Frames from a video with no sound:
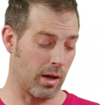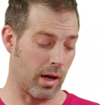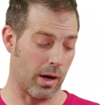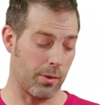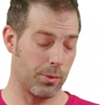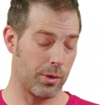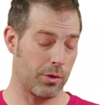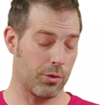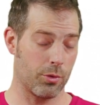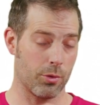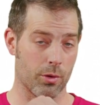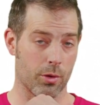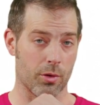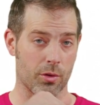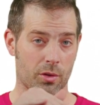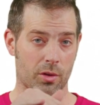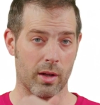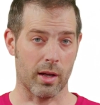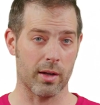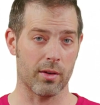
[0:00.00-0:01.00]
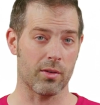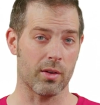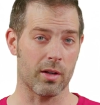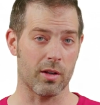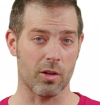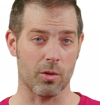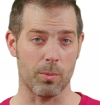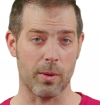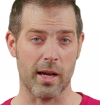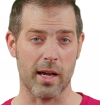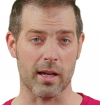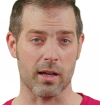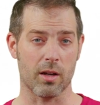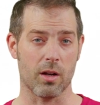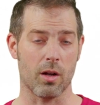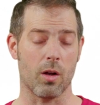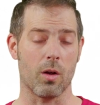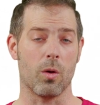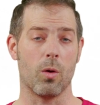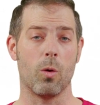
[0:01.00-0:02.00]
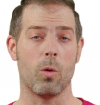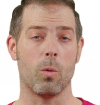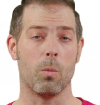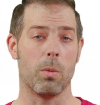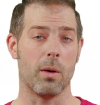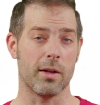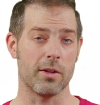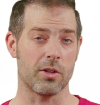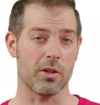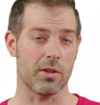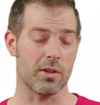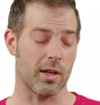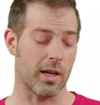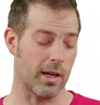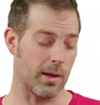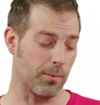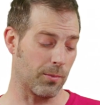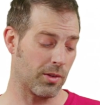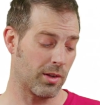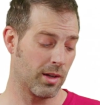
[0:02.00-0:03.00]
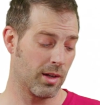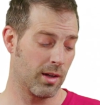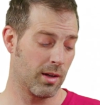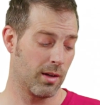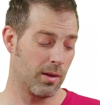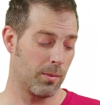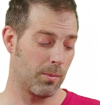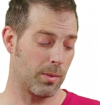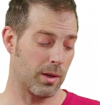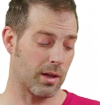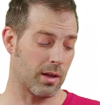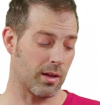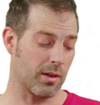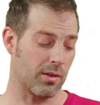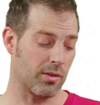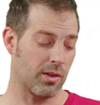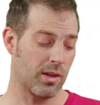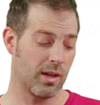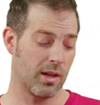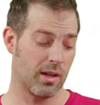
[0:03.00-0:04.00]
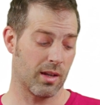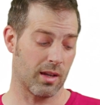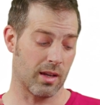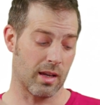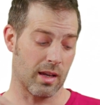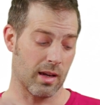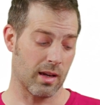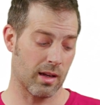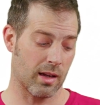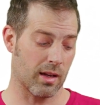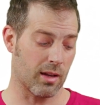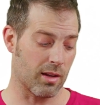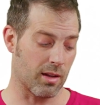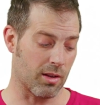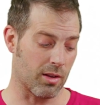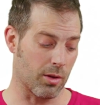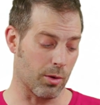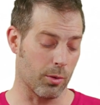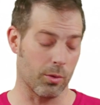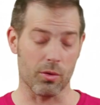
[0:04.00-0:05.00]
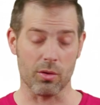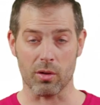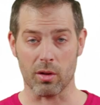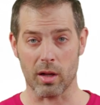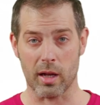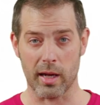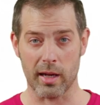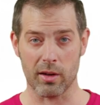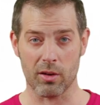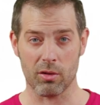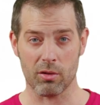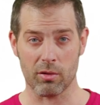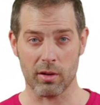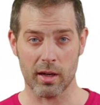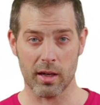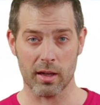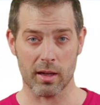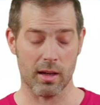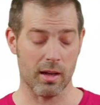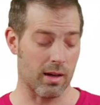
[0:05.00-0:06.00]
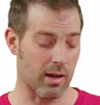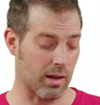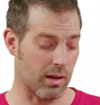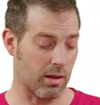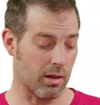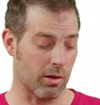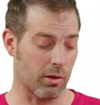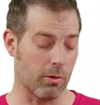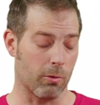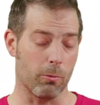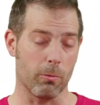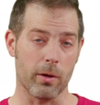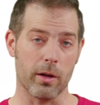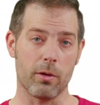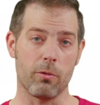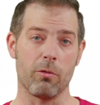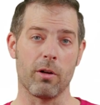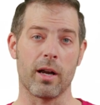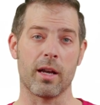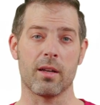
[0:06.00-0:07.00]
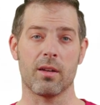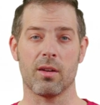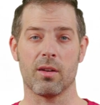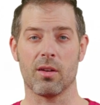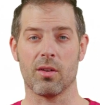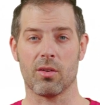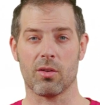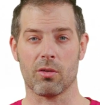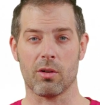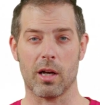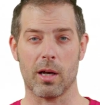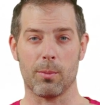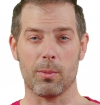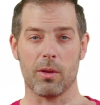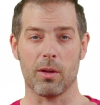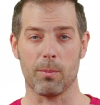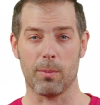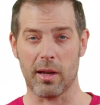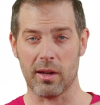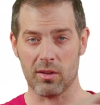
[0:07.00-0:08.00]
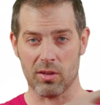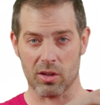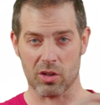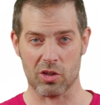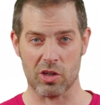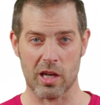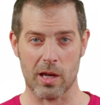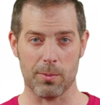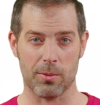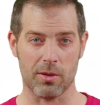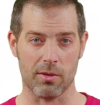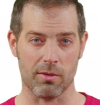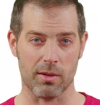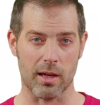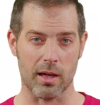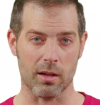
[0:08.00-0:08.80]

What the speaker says: I redrew those lines on his back a whole bunch of times, because getting those lines right, getting the grid right to describe the basic shapes of the